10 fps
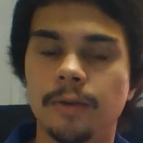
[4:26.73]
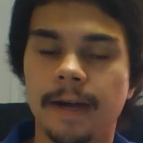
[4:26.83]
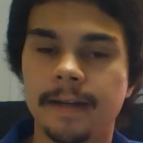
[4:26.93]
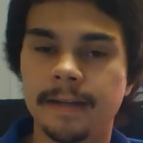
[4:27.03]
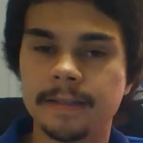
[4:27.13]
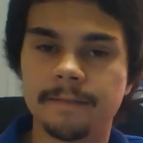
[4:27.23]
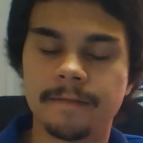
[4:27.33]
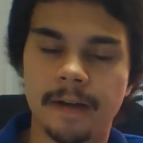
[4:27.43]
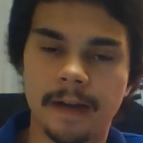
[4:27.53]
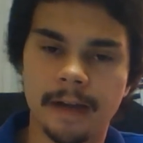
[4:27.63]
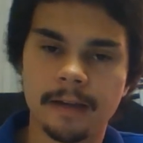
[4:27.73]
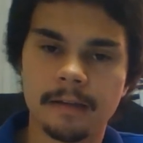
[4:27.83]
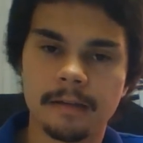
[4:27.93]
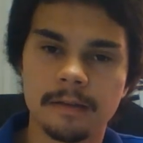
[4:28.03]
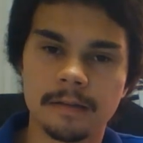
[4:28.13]
identify
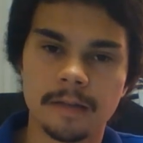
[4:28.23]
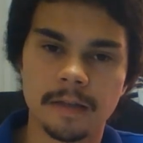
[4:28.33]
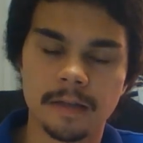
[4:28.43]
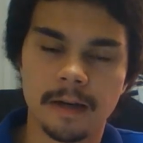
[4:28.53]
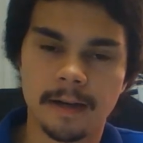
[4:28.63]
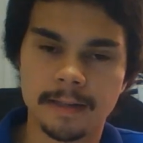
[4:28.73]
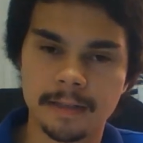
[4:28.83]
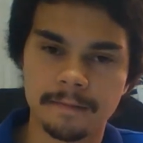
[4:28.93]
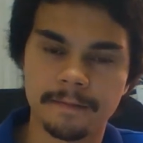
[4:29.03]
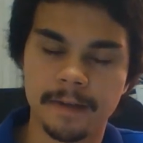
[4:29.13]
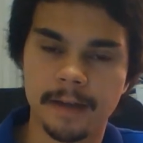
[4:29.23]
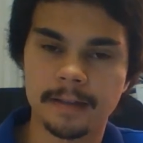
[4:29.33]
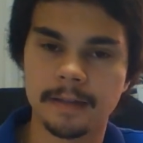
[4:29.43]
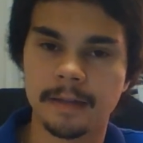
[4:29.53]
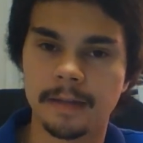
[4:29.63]
the cause and
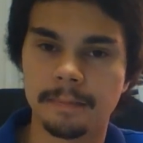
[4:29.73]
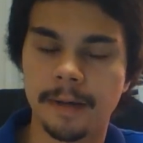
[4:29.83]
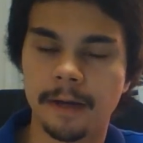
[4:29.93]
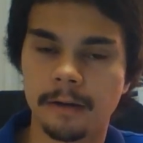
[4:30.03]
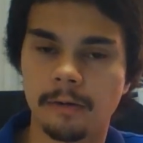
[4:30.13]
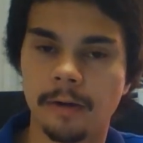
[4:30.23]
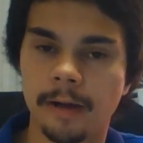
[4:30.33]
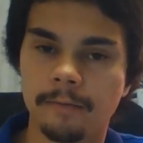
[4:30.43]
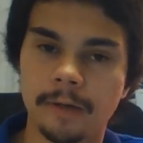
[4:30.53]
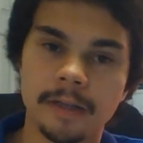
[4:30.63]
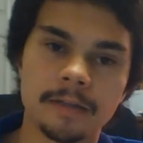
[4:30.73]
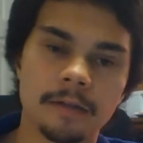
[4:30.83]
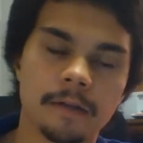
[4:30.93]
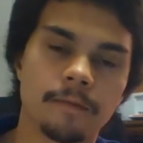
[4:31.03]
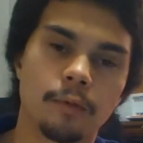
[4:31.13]
effect in a paragraph, we need to
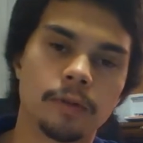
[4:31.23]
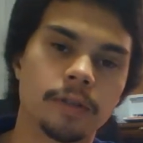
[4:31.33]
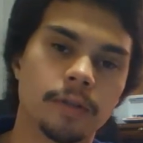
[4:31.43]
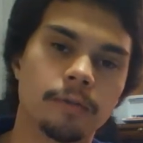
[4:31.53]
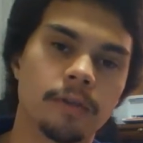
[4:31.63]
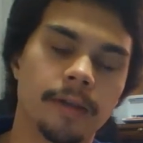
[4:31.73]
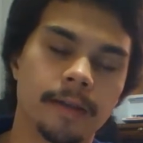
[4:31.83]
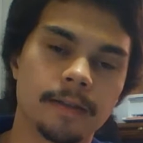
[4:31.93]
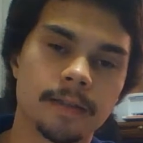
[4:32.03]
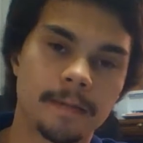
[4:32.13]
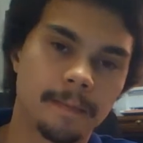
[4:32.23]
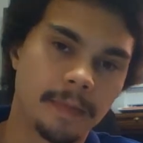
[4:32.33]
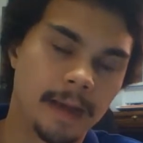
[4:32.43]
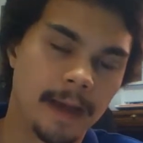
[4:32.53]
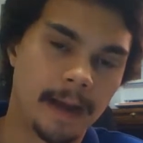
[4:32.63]
look for two things
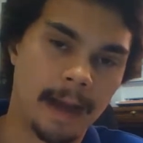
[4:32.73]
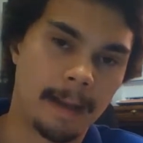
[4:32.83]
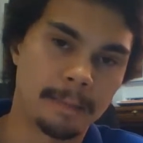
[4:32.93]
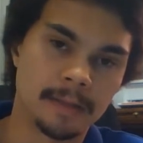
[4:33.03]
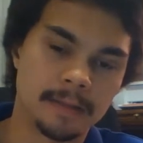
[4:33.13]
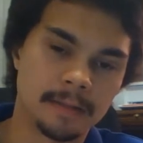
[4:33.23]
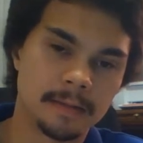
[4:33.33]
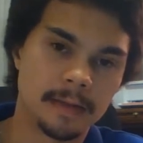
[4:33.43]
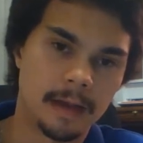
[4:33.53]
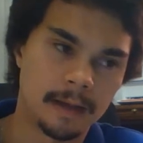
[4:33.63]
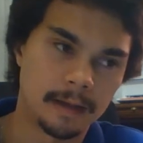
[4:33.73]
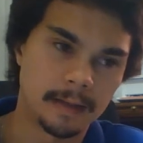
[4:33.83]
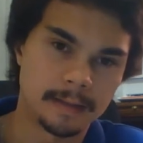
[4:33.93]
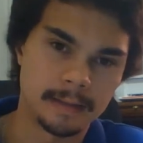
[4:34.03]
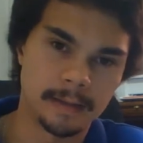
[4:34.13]
that happen
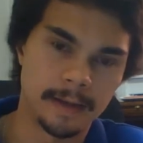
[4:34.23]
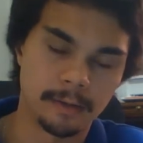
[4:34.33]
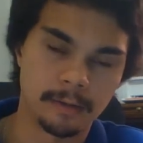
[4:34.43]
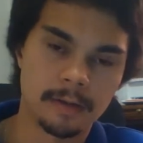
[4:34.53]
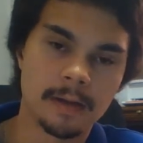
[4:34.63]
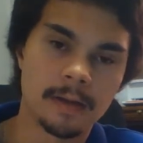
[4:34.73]
together.